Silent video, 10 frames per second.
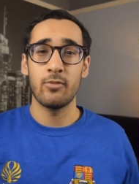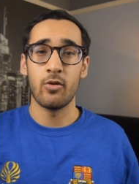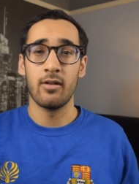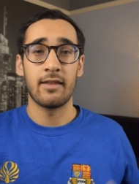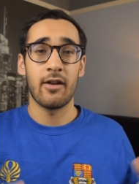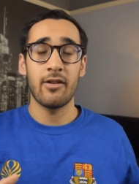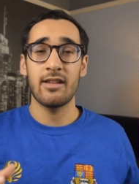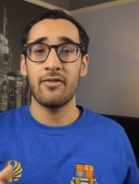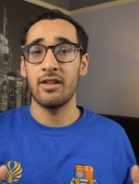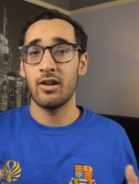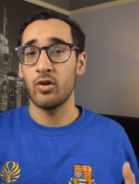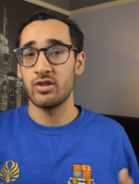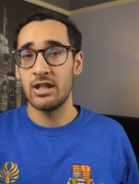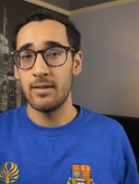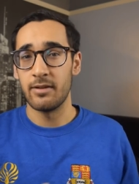more. They're definitely a lot
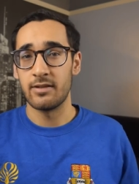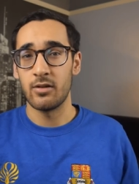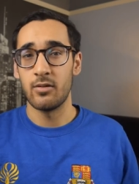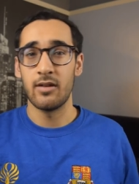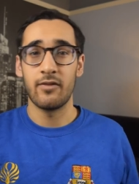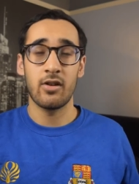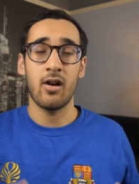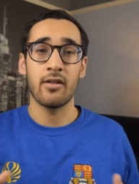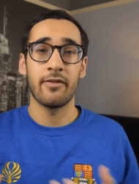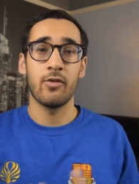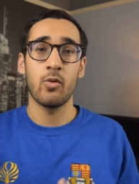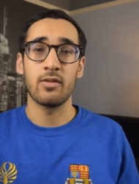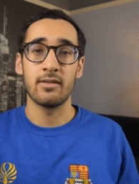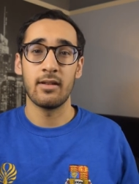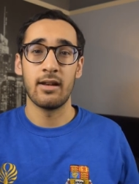cheaper, so if you can't afford
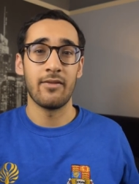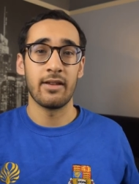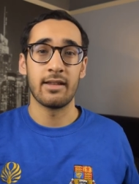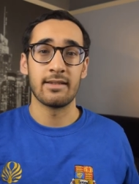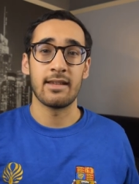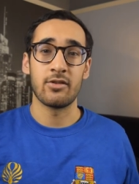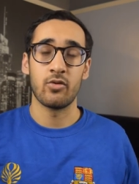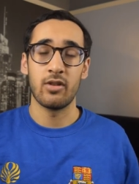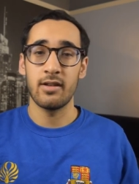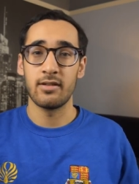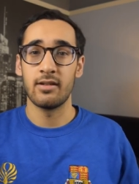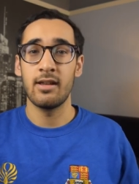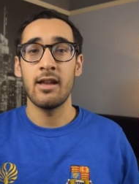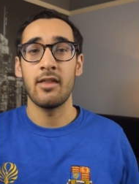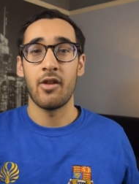living in central London,
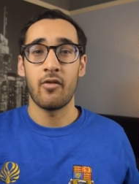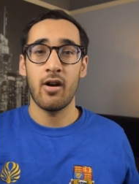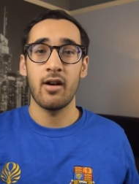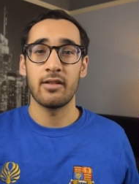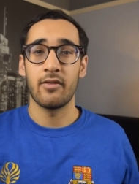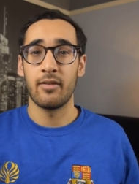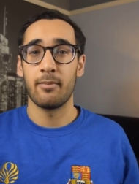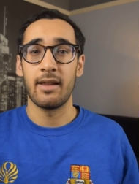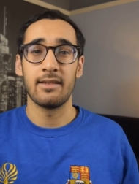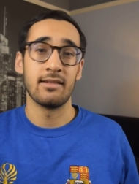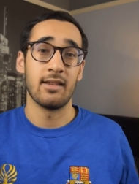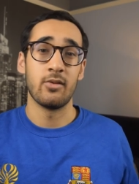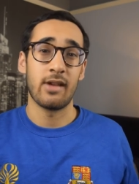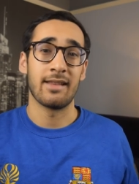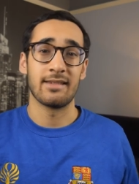there are different places that you can